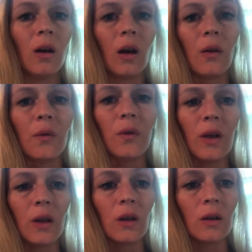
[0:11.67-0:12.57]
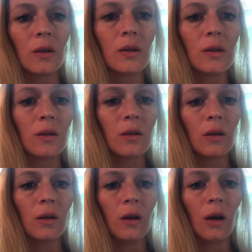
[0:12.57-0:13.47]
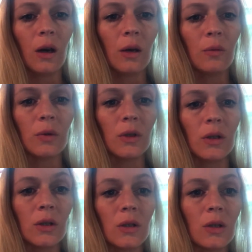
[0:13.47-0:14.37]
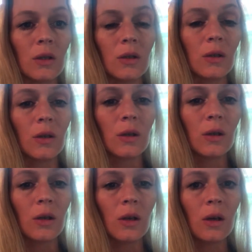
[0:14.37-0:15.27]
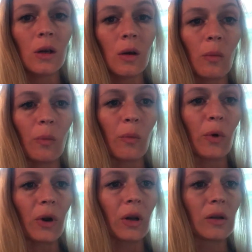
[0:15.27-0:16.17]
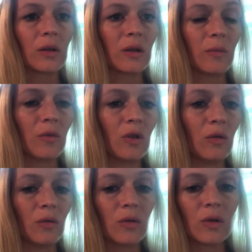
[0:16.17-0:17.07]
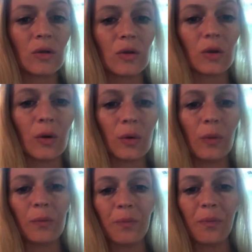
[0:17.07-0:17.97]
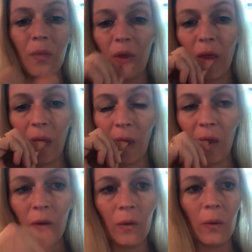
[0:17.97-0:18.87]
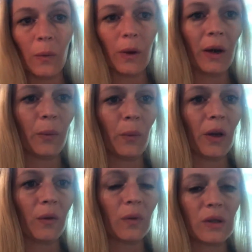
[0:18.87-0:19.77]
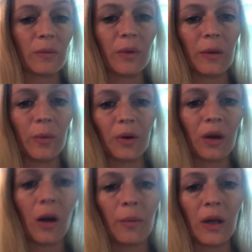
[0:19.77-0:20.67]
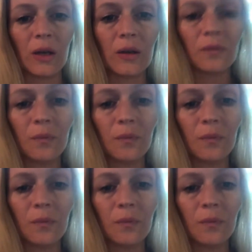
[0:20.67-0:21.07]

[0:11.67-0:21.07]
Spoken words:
I figured I would bring some news, so while I'm waiting for some people to come in.